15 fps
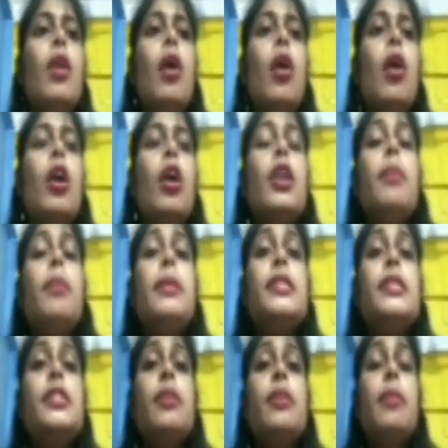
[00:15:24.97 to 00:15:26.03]
On the
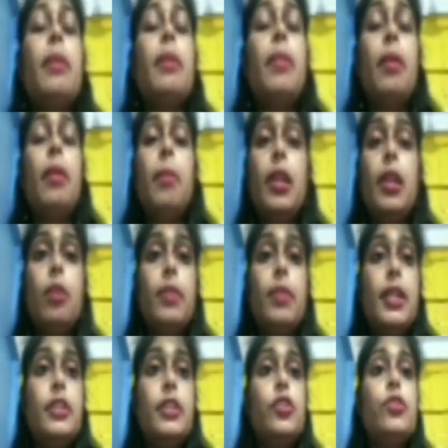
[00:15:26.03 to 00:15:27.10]
basis of development of the
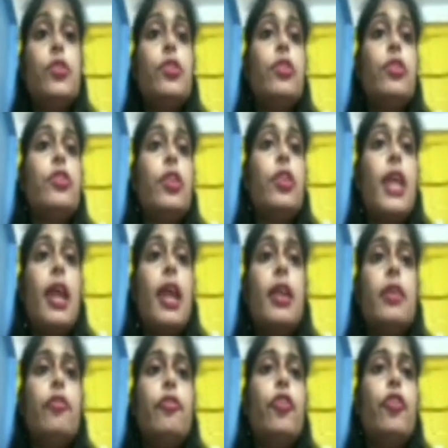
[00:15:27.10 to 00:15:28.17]
resource also, there are
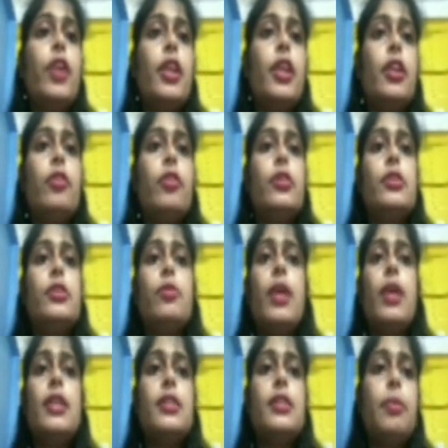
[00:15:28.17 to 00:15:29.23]
the 4 categories.
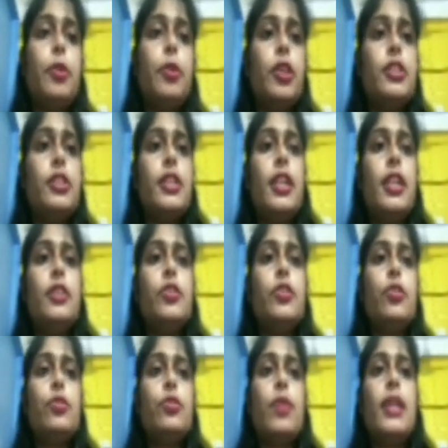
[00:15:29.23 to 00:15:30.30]
One is the potential
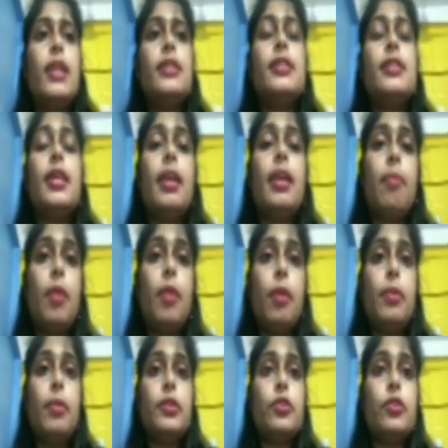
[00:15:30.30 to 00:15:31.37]
resource, one is the
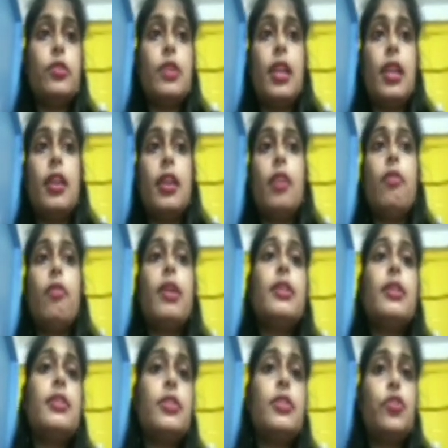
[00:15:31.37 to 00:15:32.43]
developed resource, another one
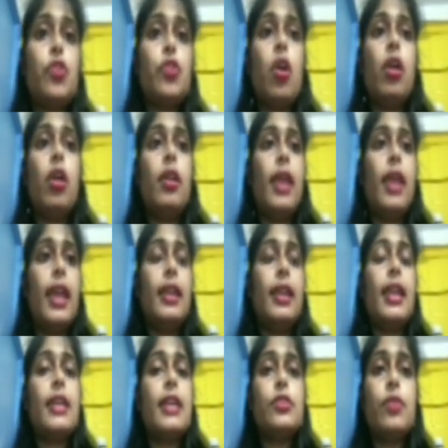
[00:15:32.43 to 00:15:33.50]
is the stock, and
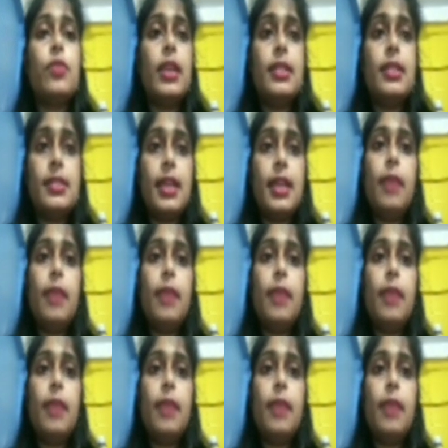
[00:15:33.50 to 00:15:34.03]
last one is the